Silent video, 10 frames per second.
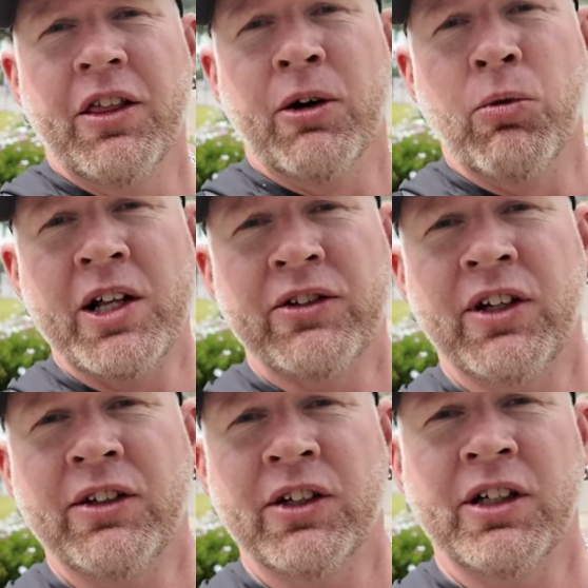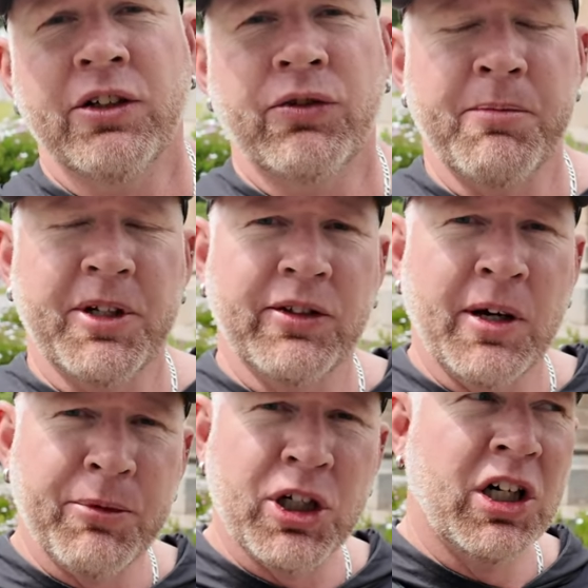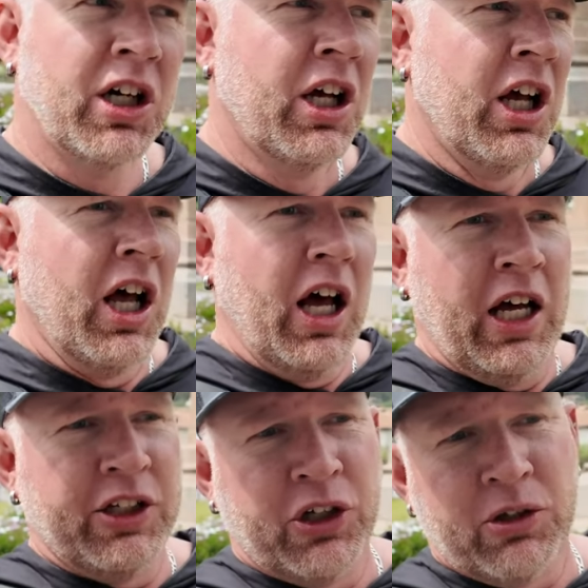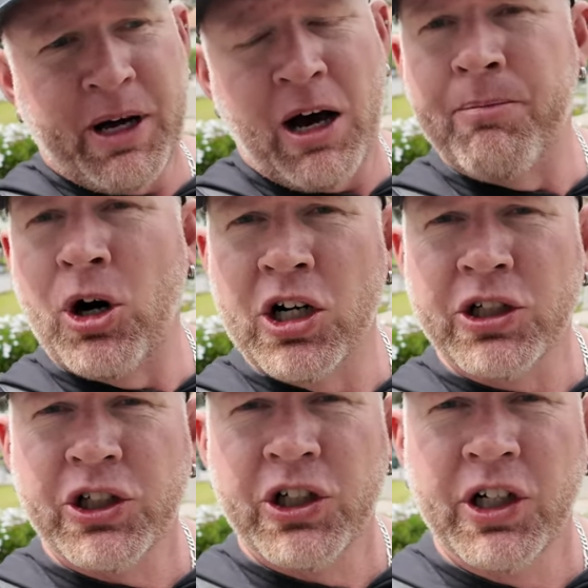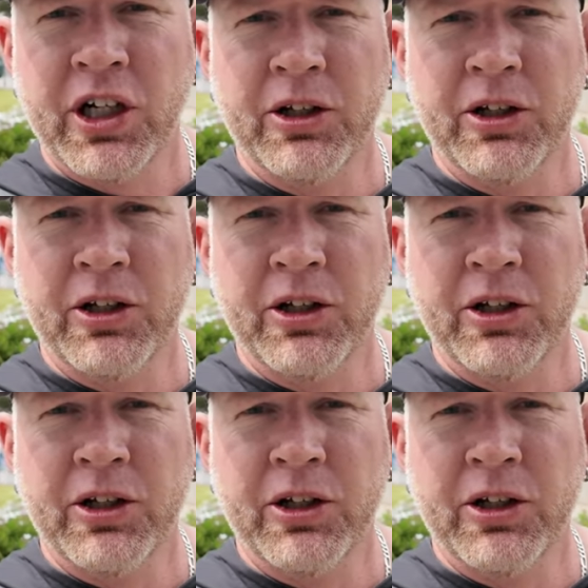The wet season is from December until about March.